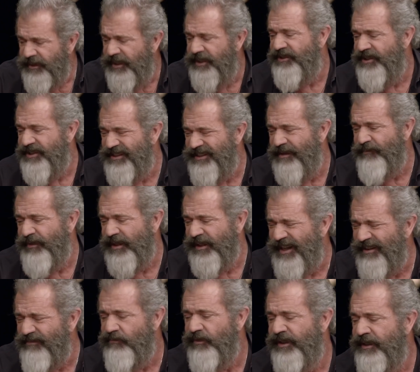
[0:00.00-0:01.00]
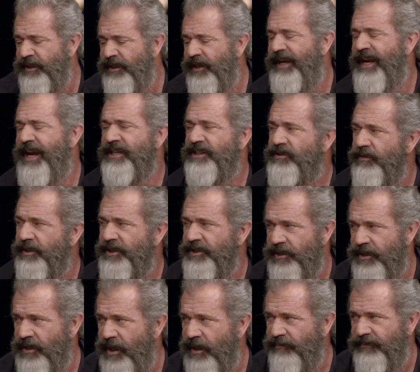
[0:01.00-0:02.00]
It's just something that you can't switch
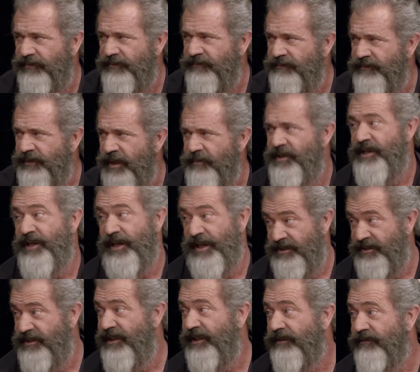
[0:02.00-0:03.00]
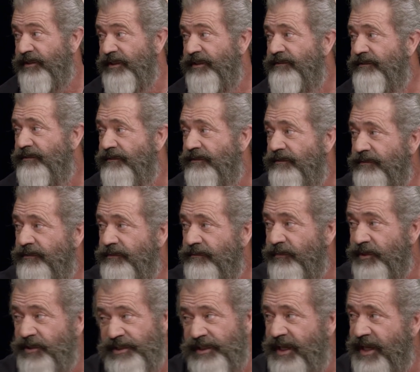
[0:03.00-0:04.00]
it off. I mean, you get sick of
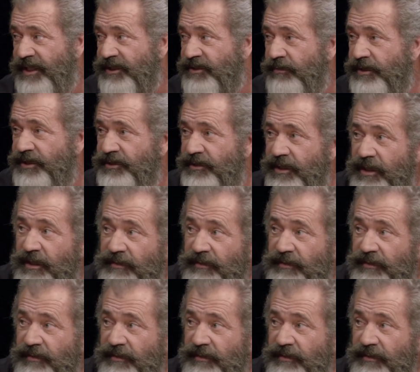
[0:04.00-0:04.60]
it, but you can't switch it